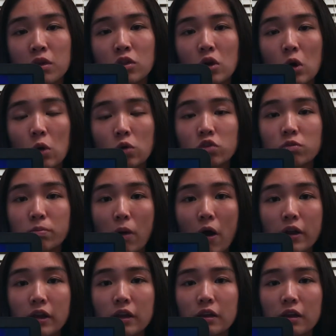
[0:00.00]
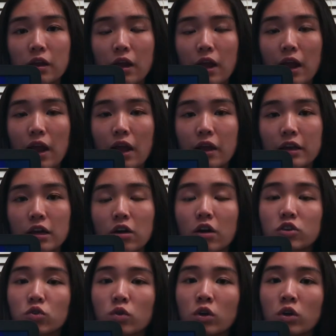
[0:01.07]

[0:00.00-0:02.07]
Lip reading: in the host body, and it also